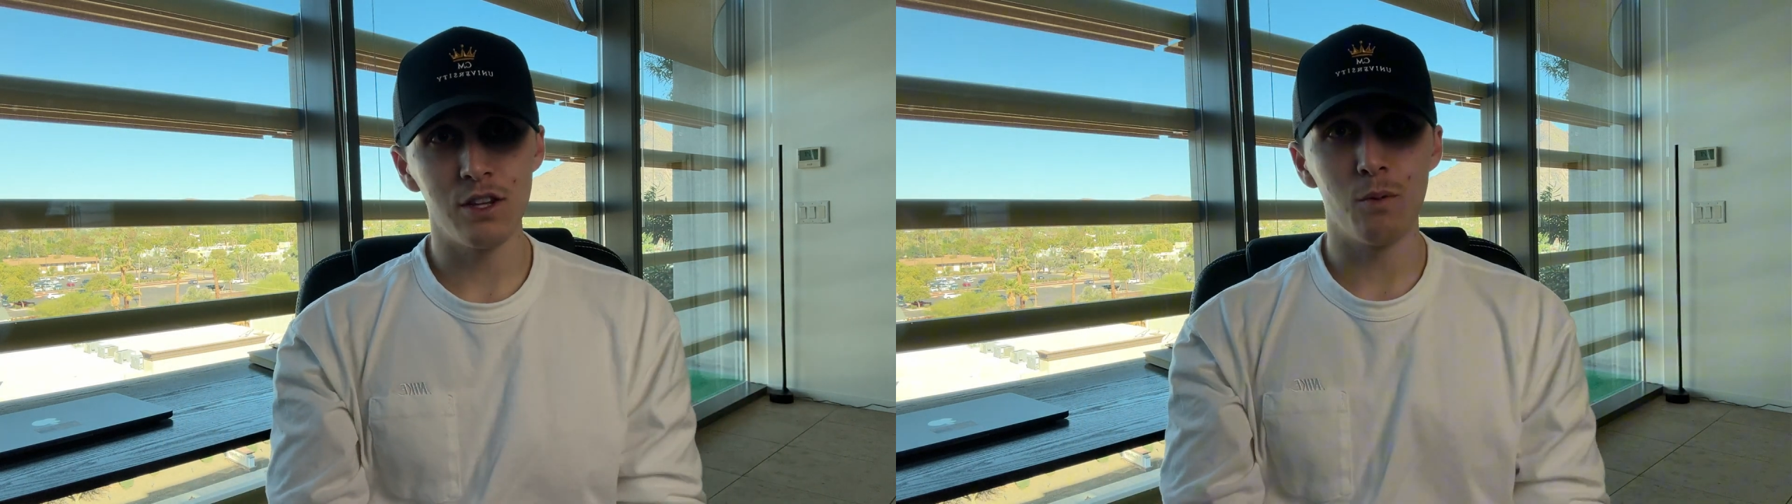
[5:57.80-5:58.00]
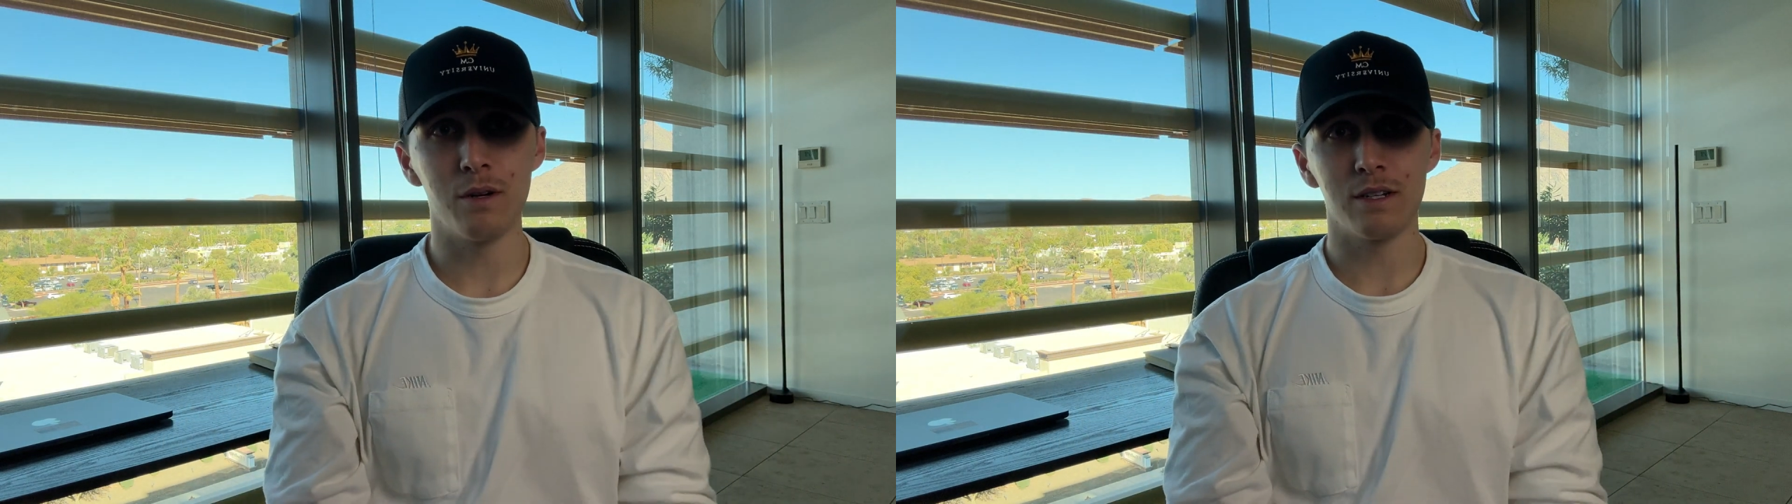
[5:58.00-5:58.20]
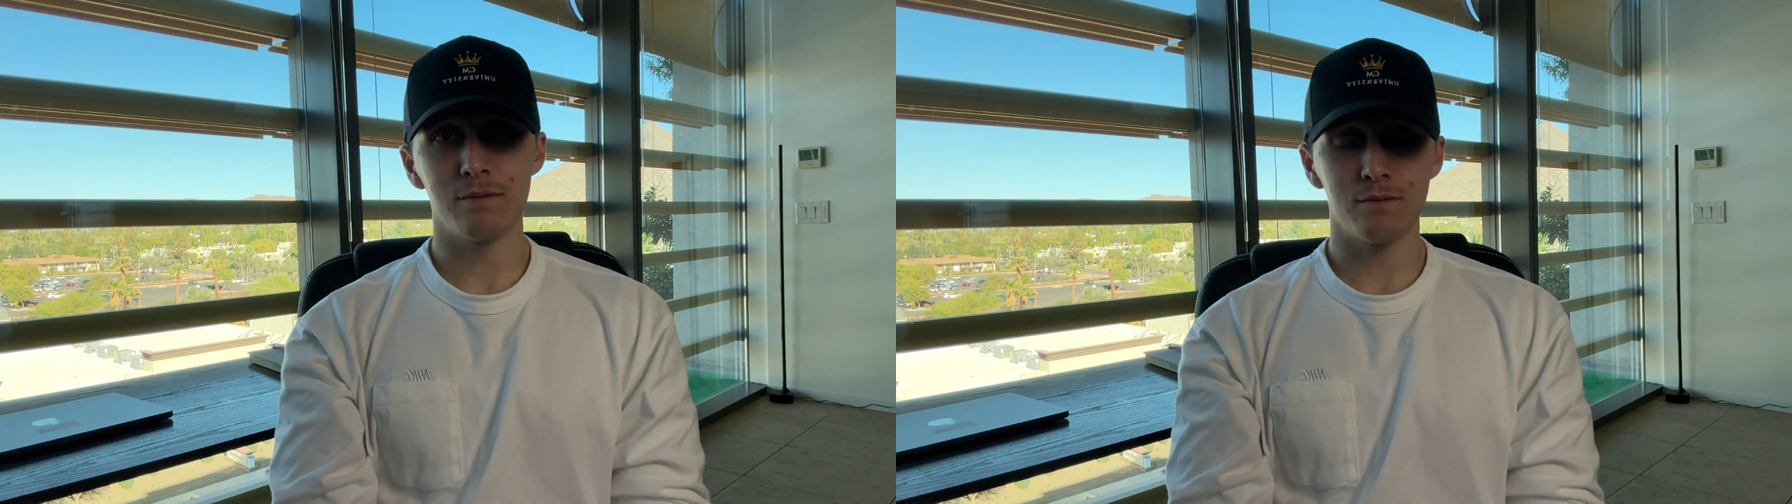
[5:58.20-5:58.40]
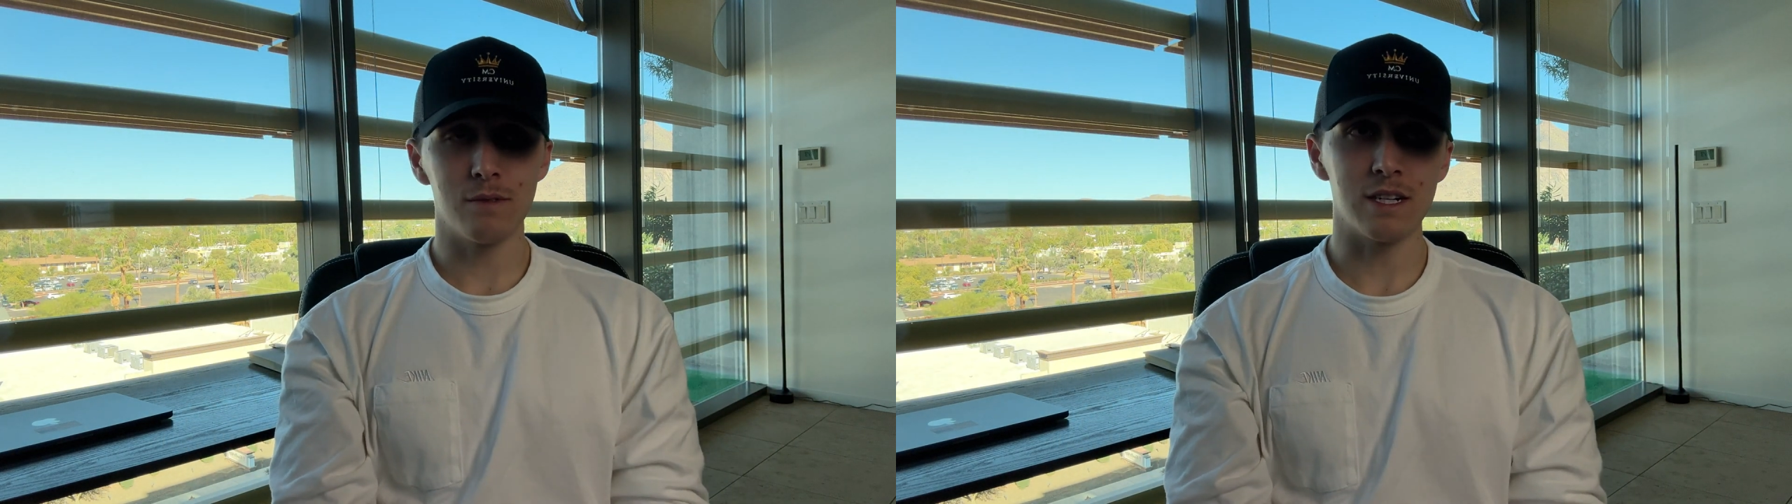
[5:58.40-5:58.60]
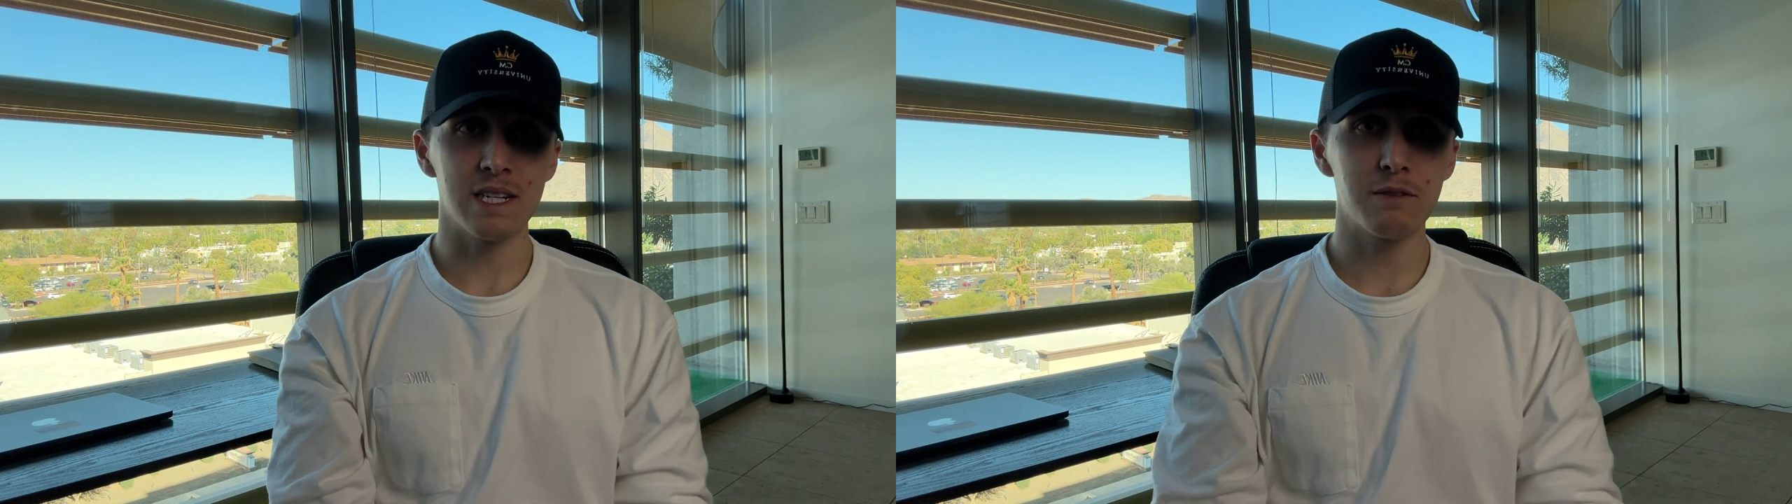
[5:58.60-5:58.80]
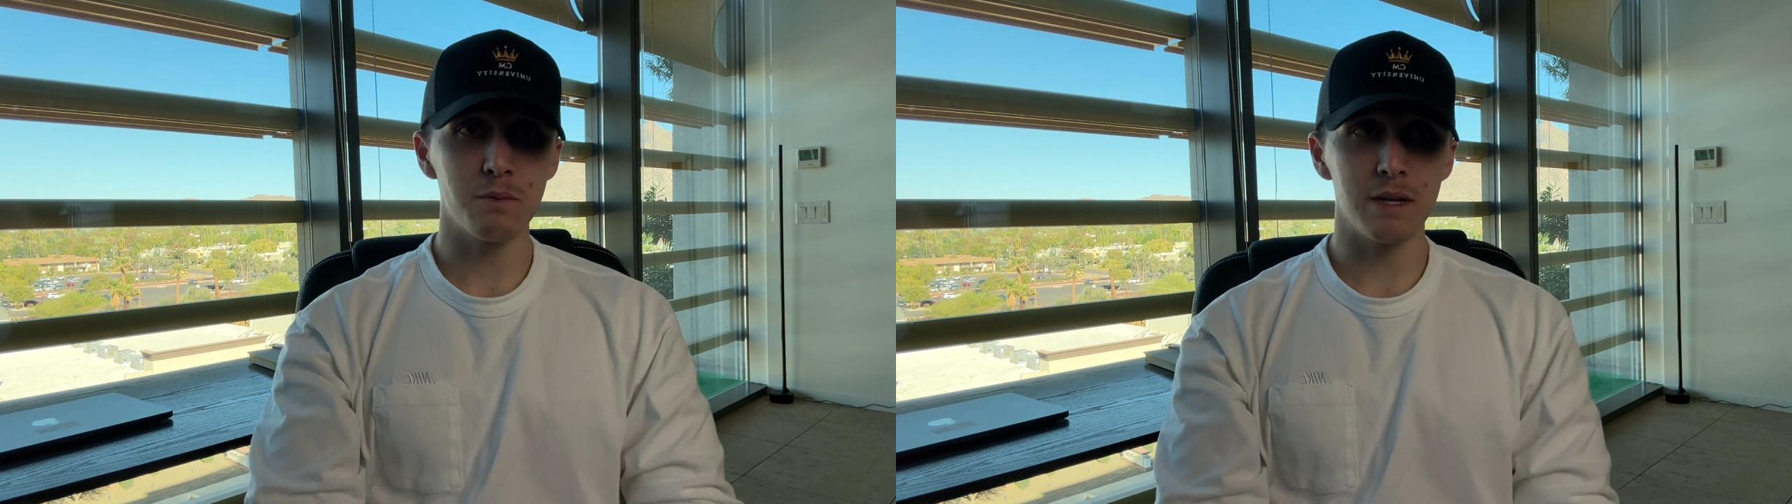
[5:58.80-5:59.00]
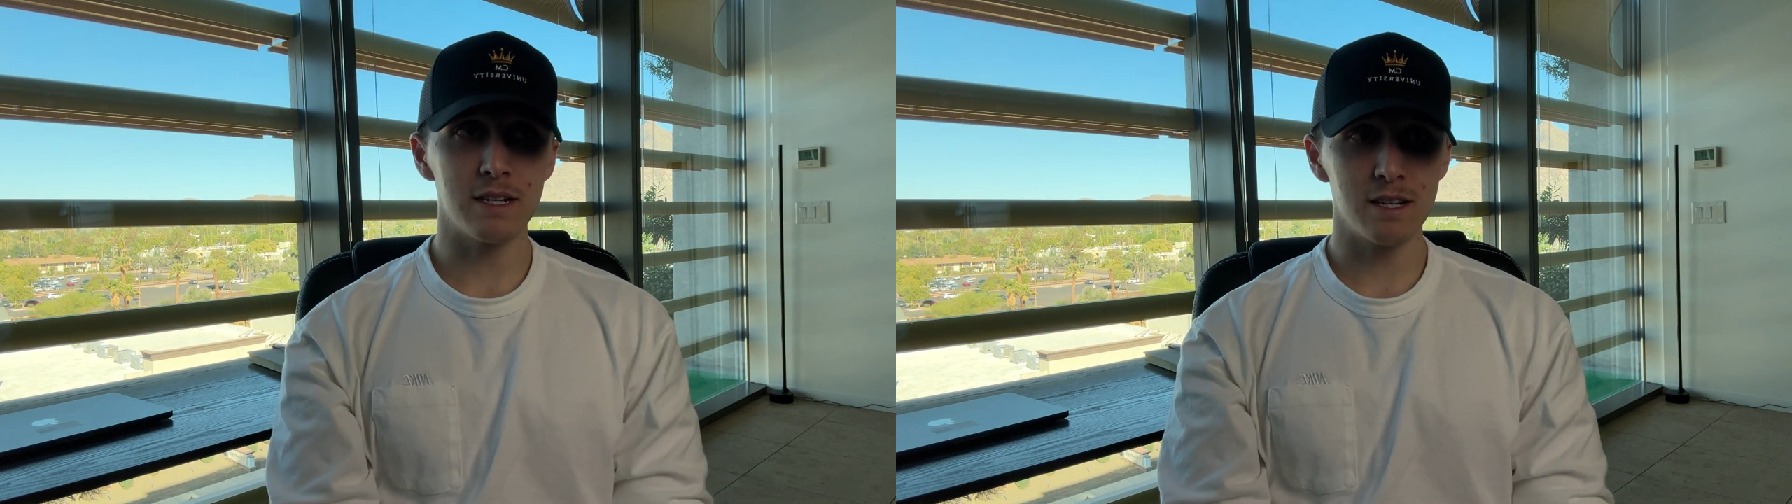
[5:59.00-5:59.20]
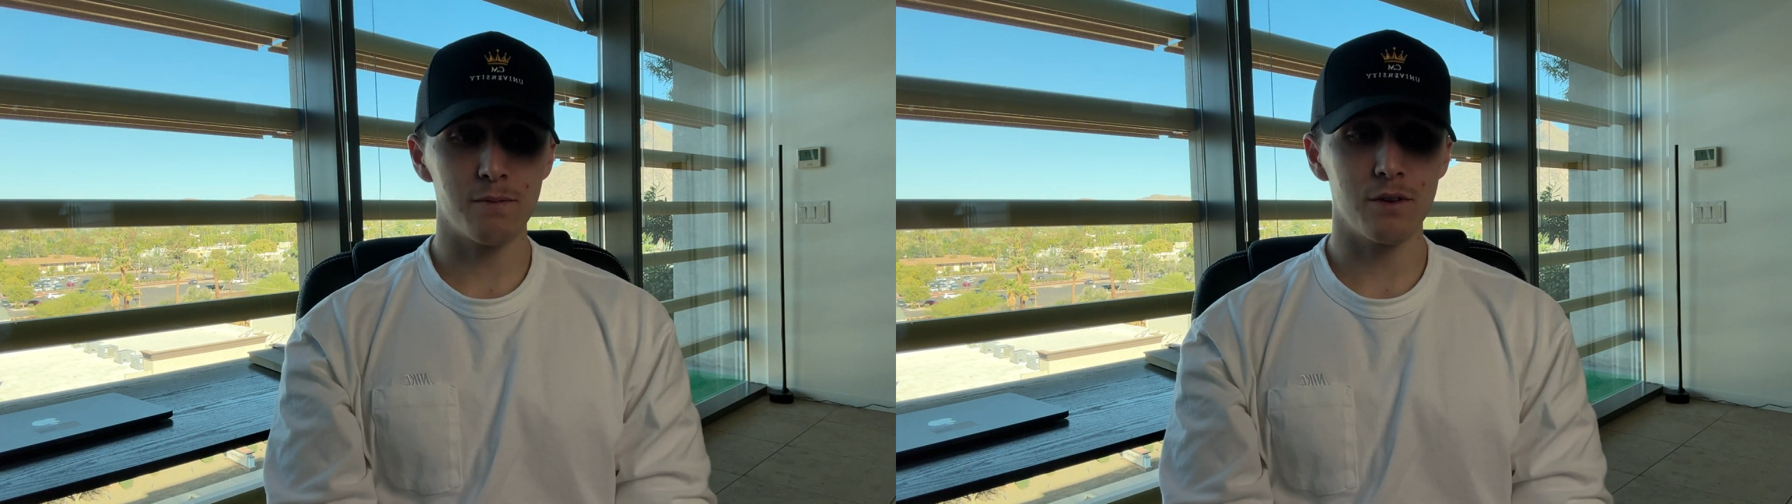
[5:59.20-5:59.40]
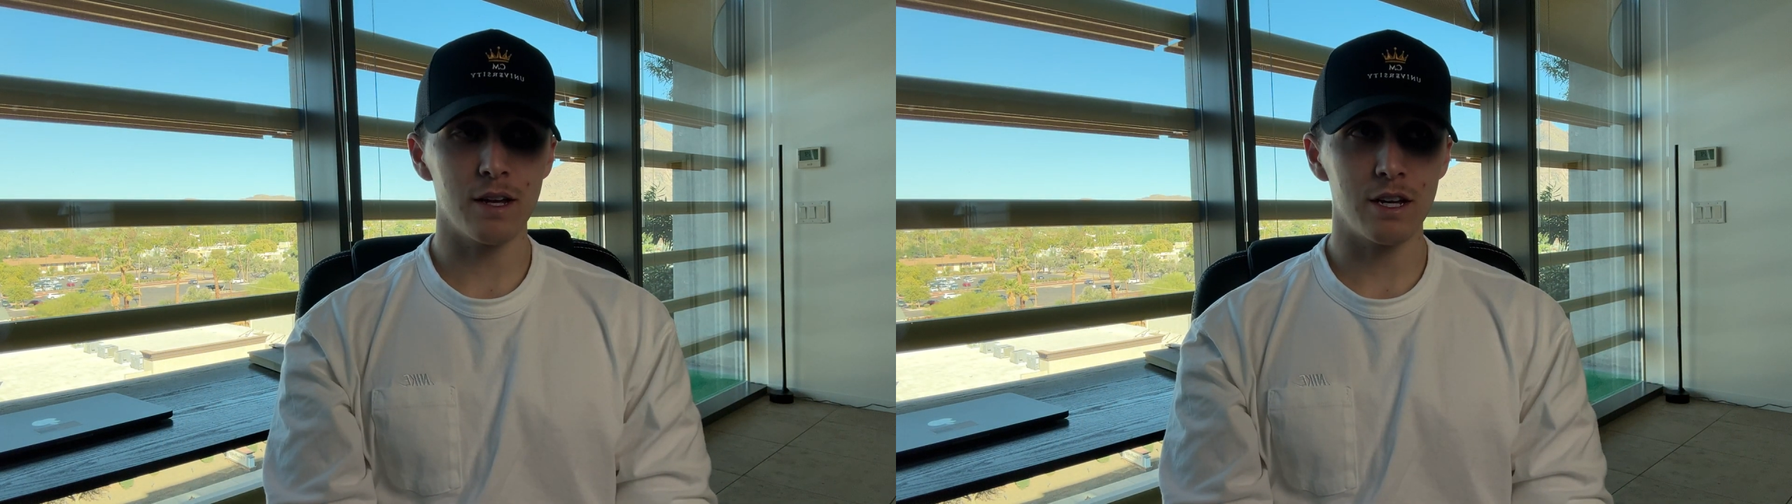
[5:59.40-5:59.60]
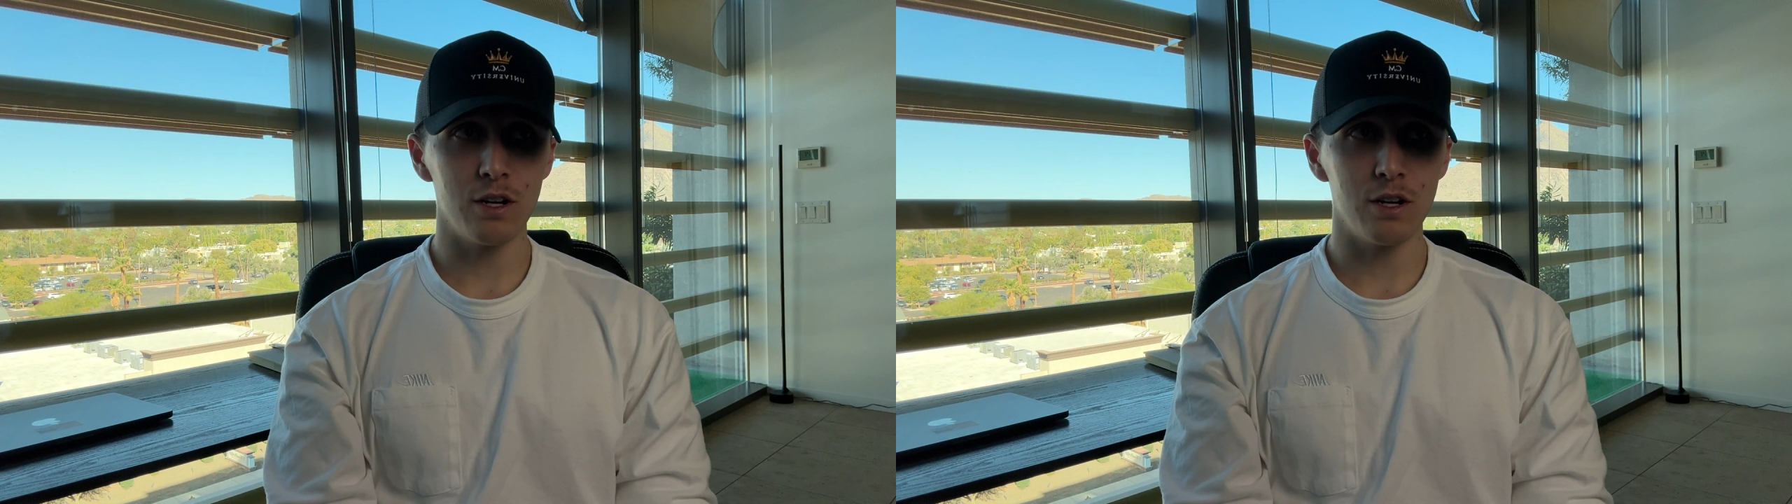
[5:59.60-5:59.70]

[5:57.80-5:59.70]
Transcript: no one accepted me except for like,